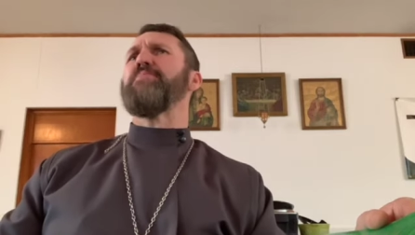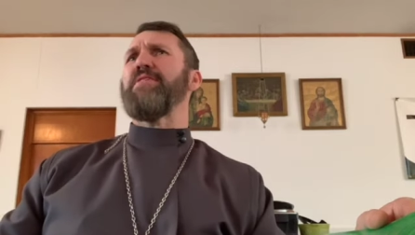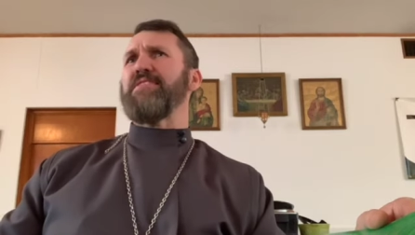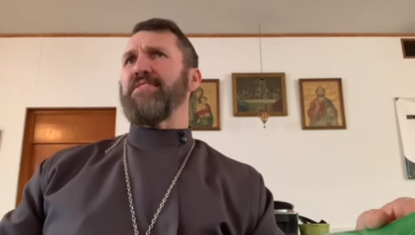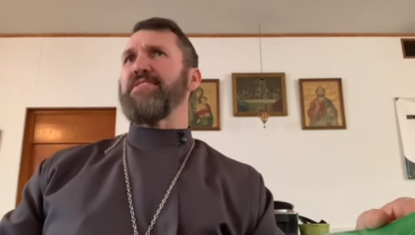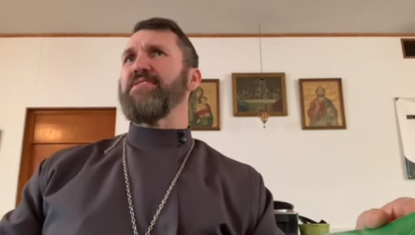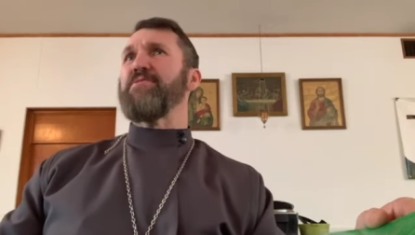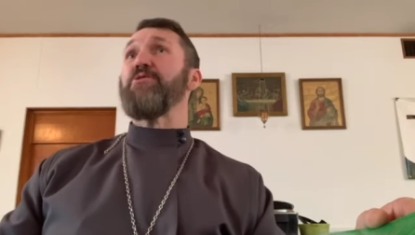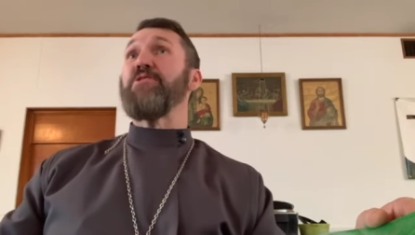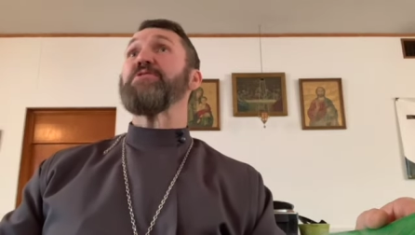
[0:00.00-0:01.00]
about this.
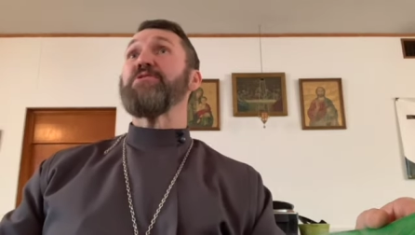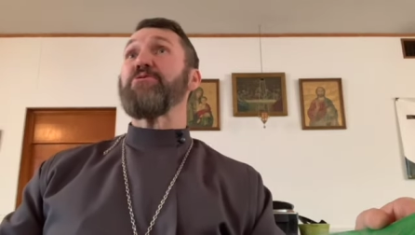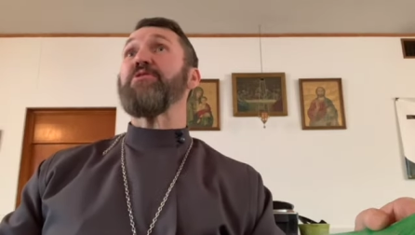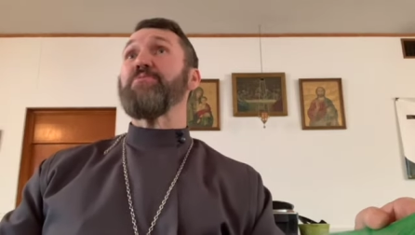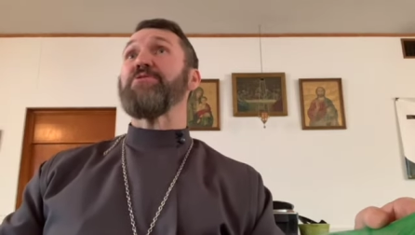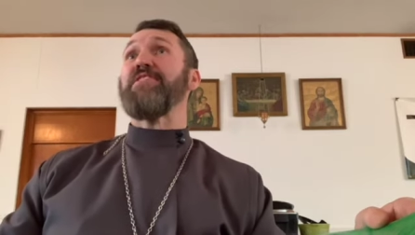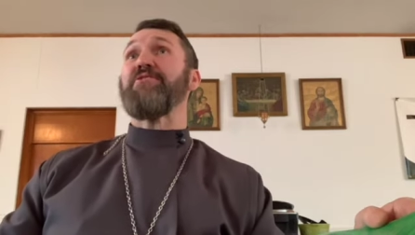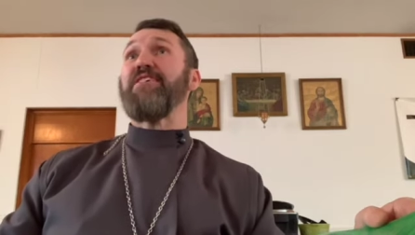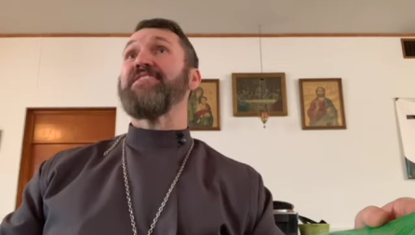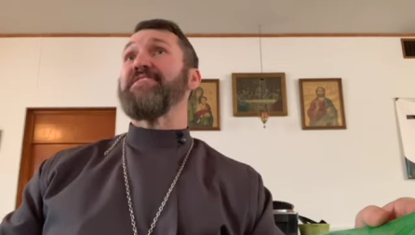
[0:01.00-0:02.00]
There is a scripture that
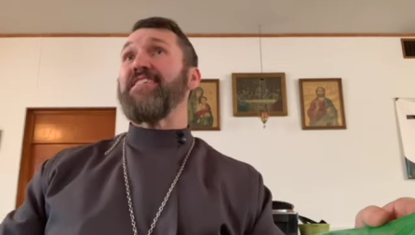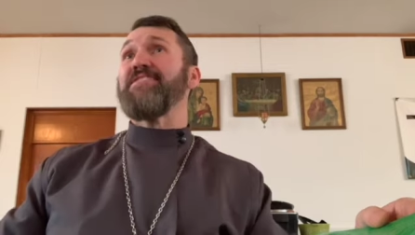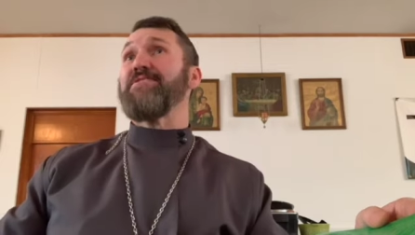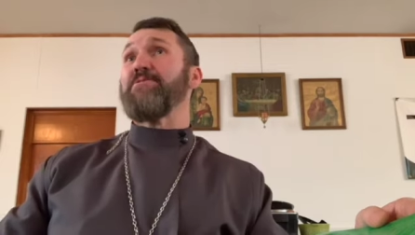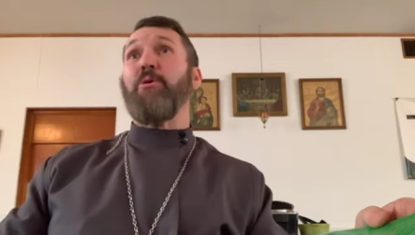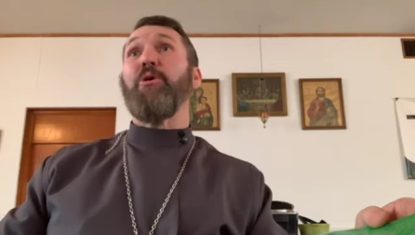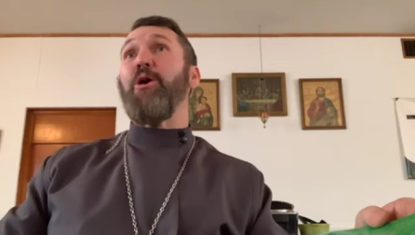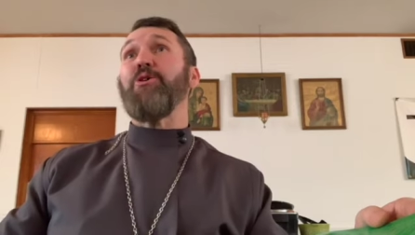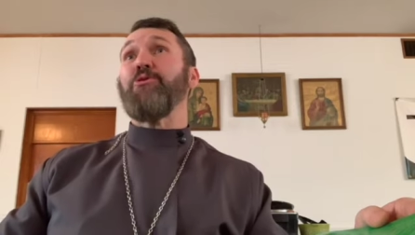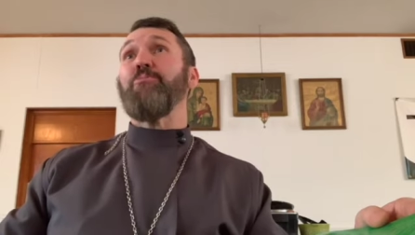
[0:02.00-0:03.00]
Christ says, don't
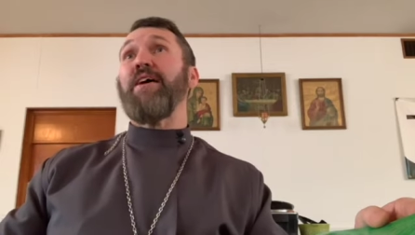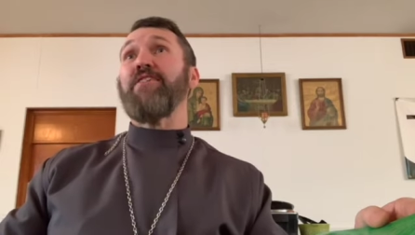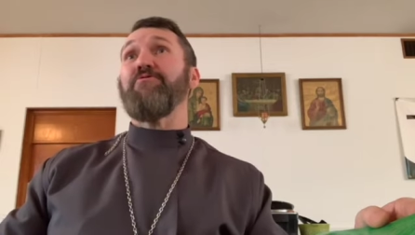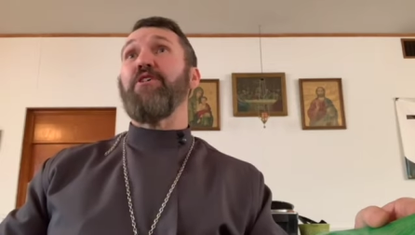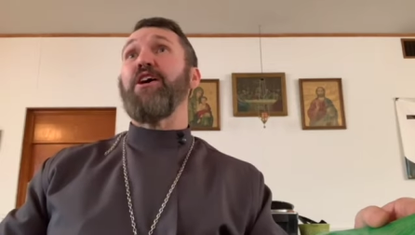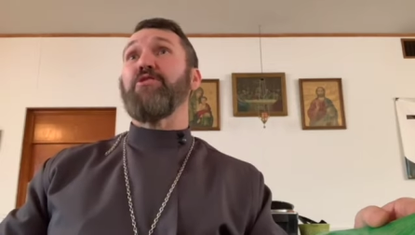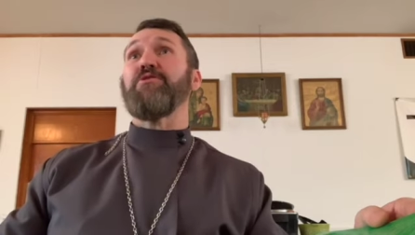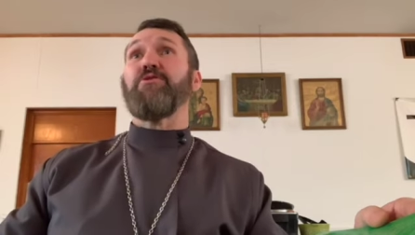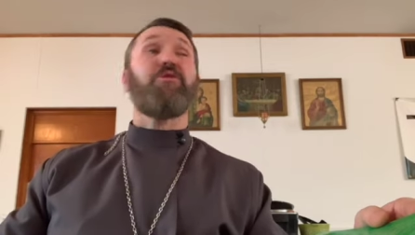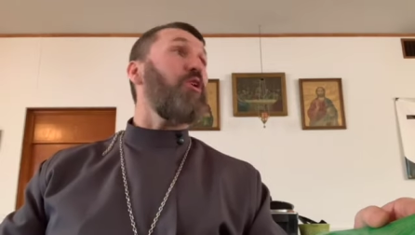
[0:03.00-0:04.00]
call no man father
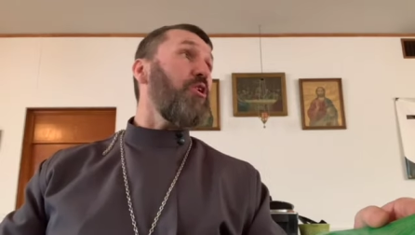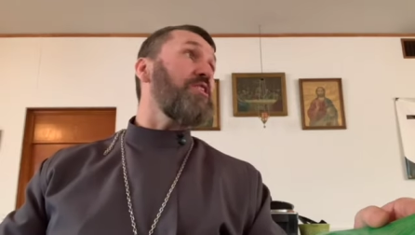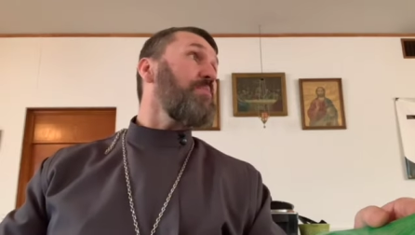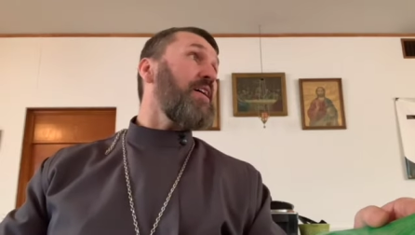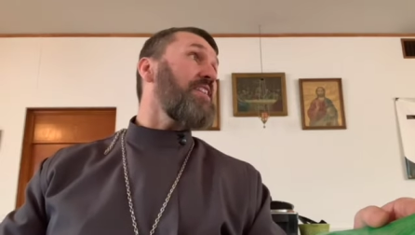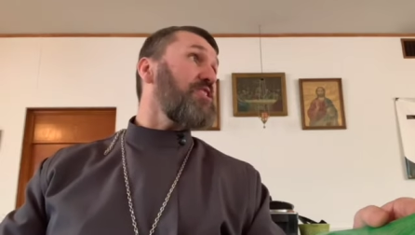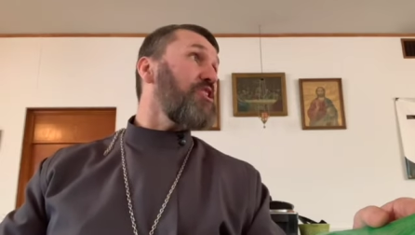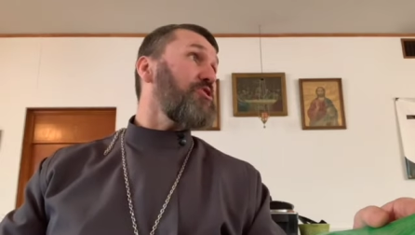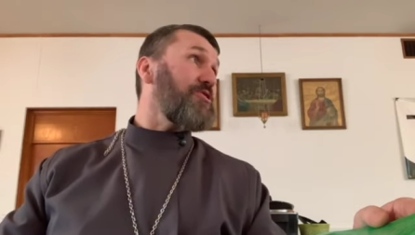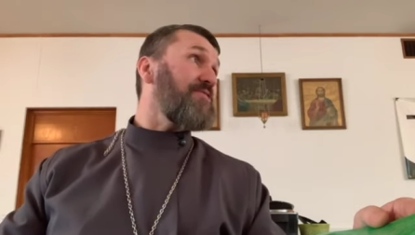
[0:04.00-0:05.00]
and don't call any man
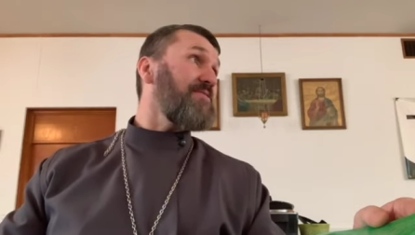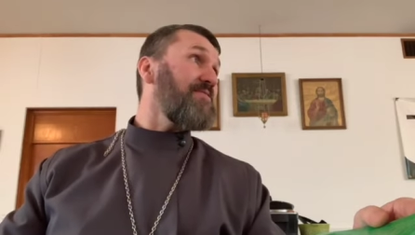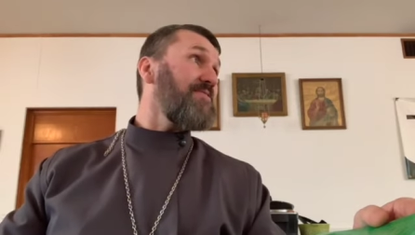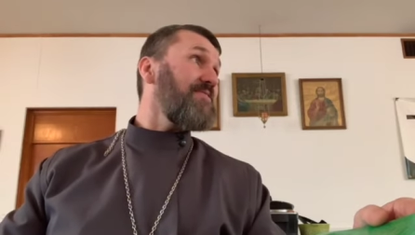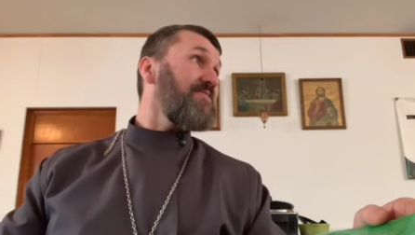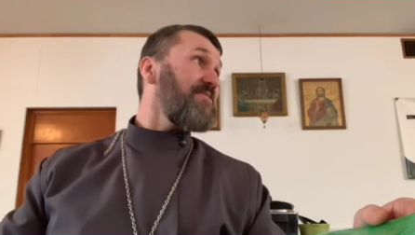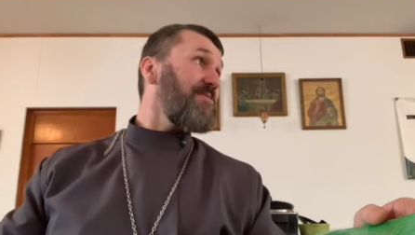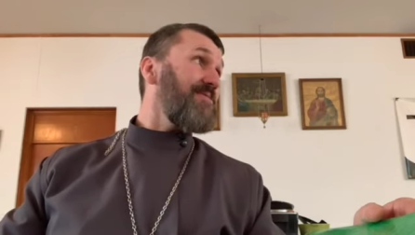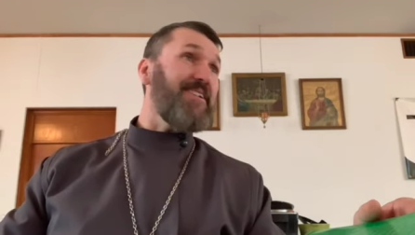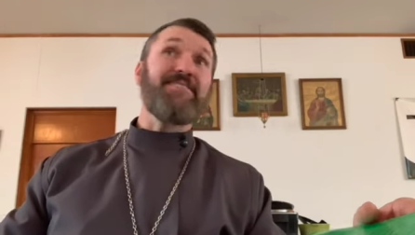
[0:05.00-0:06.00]
teacher.
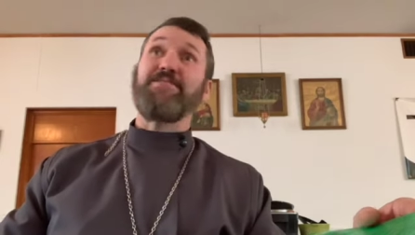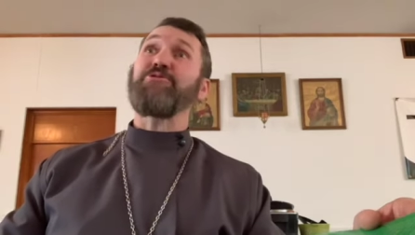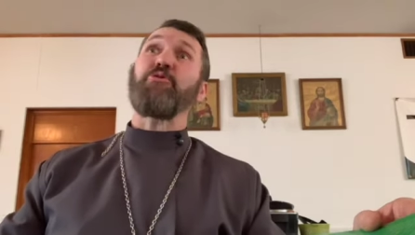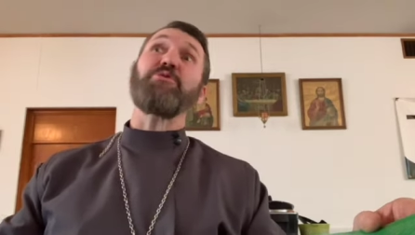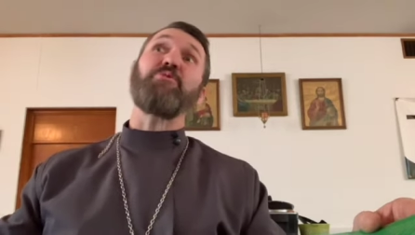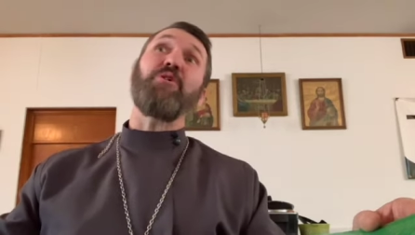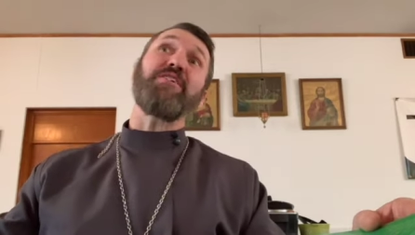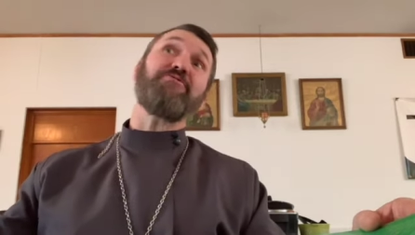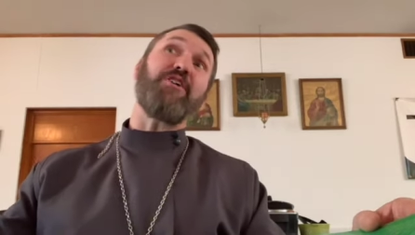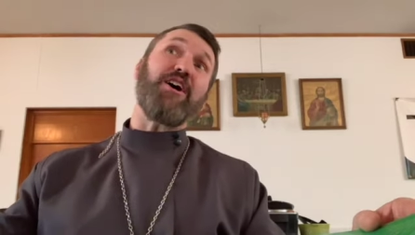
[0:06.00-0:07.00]
Right? There's only
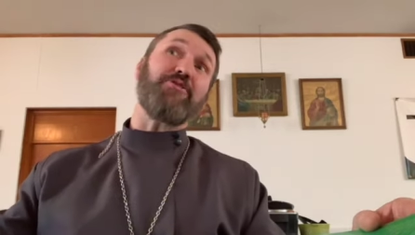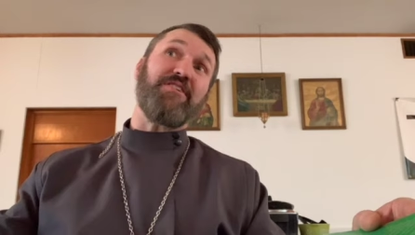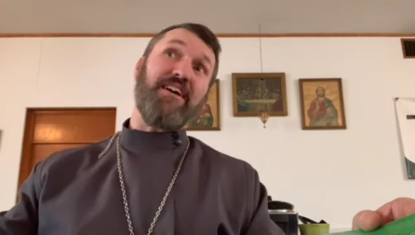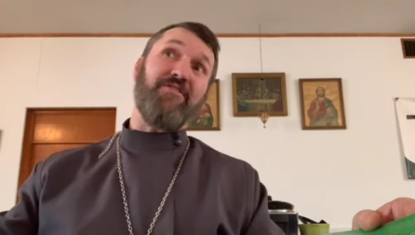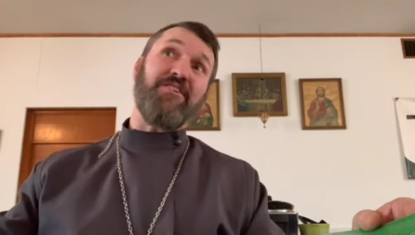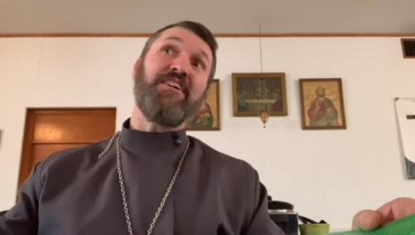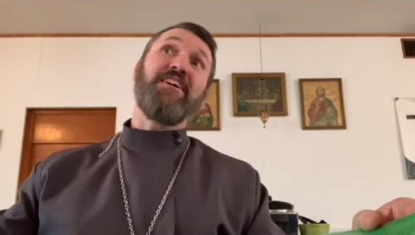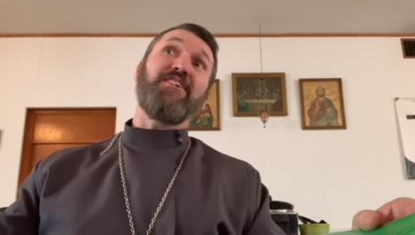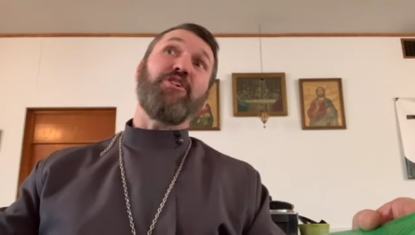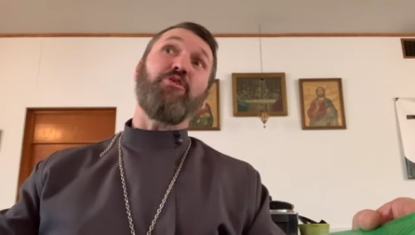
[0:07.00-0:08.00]
one father in heaven
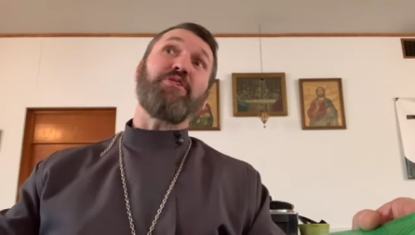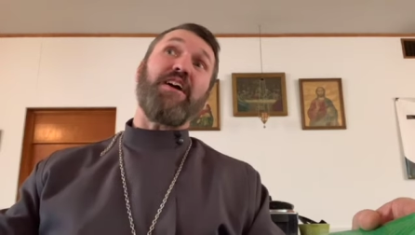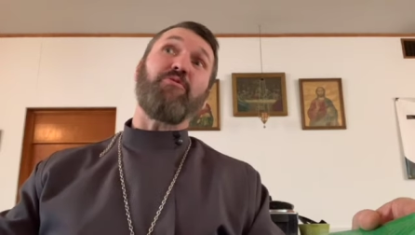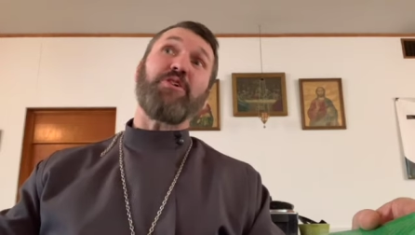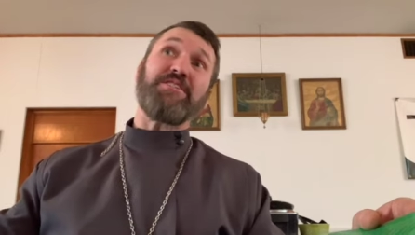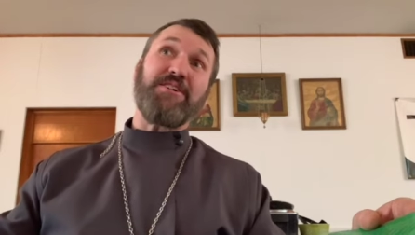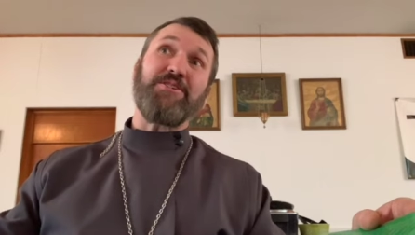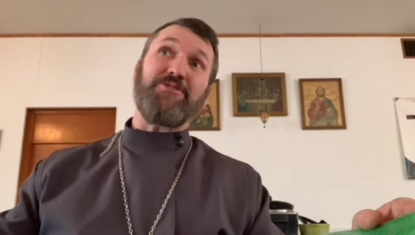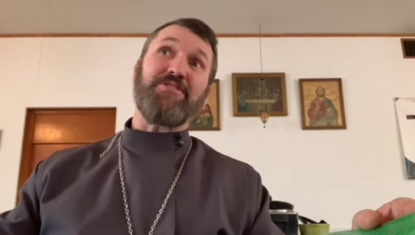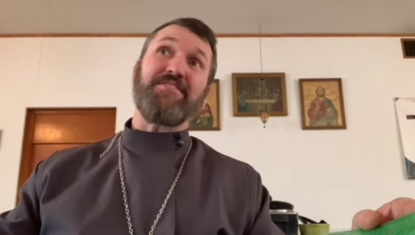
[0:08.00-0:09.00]
and you only have one
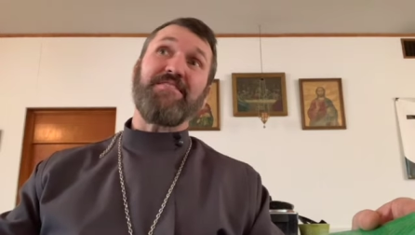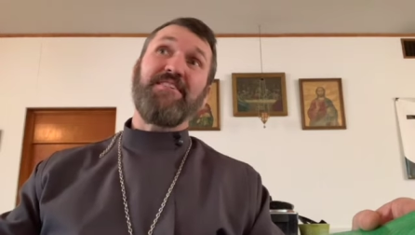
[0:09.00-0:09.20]
teacher.